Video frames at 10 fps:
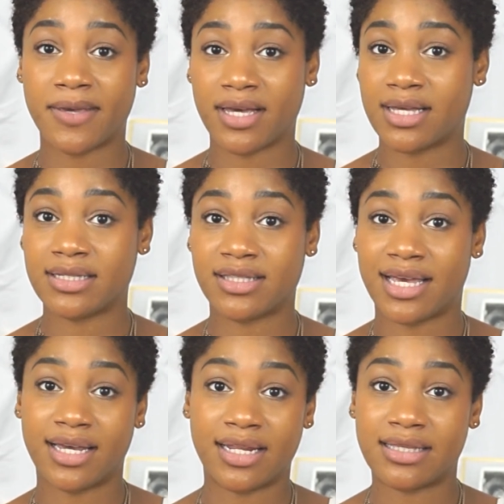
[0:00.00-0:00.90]
because
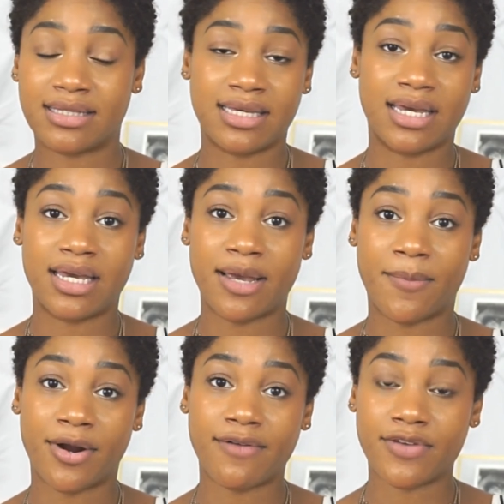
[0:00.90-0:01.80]
they couldn't see a
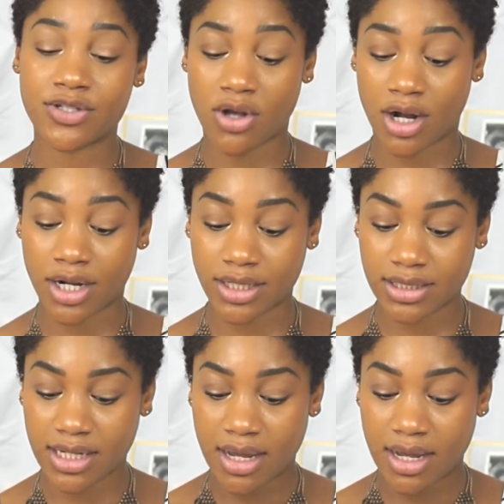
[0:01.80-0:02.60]
part of his heart.